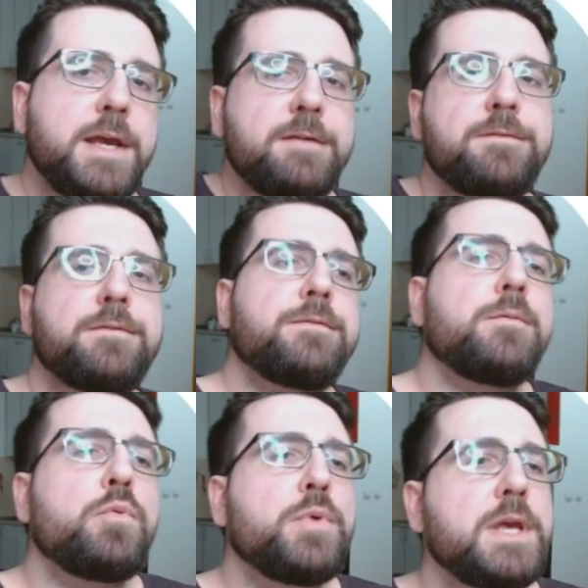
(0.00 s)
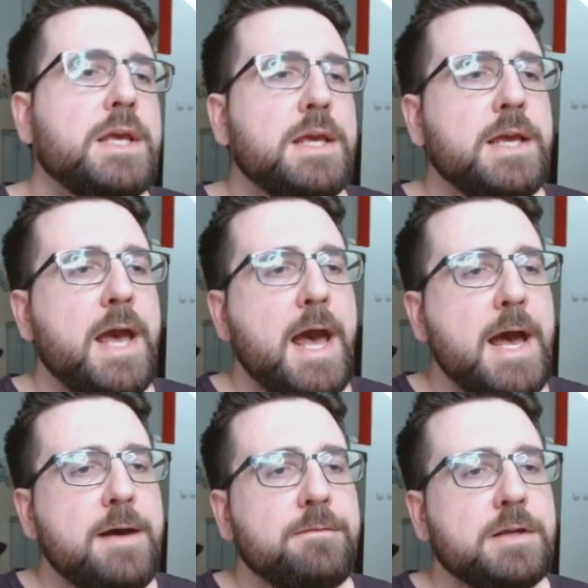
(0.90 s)
if we
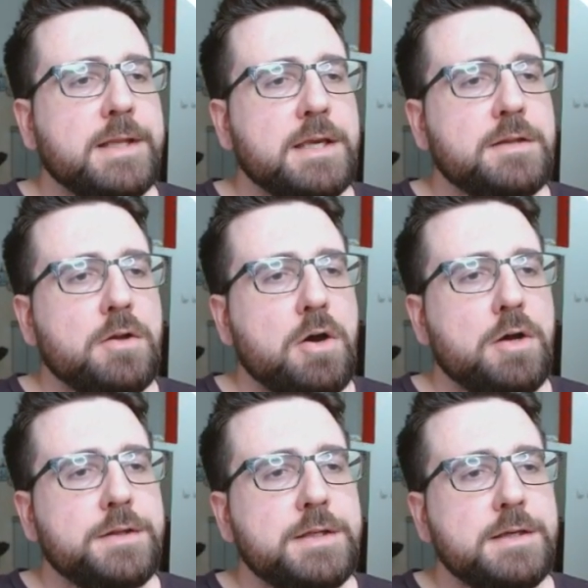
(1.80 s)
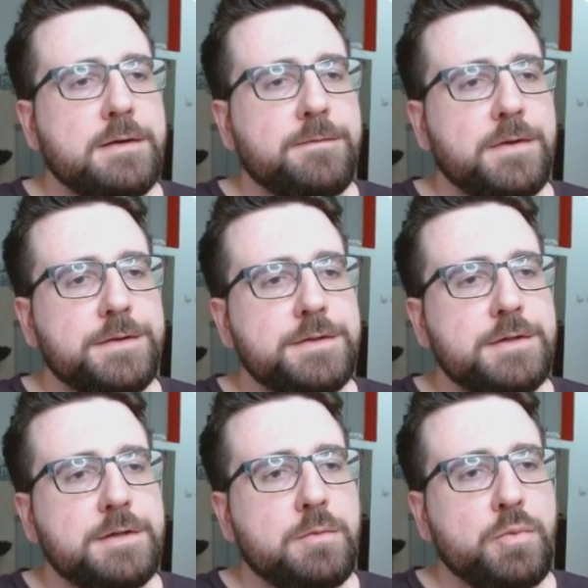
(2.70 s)
have clicked on the filter,